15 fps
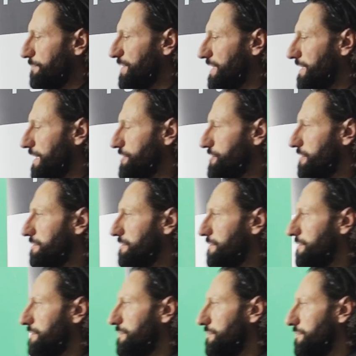application,
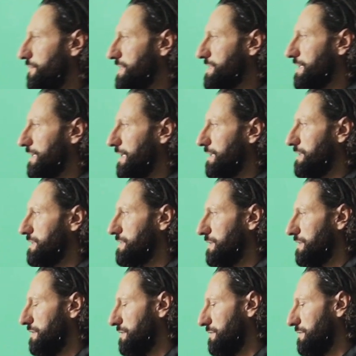this again is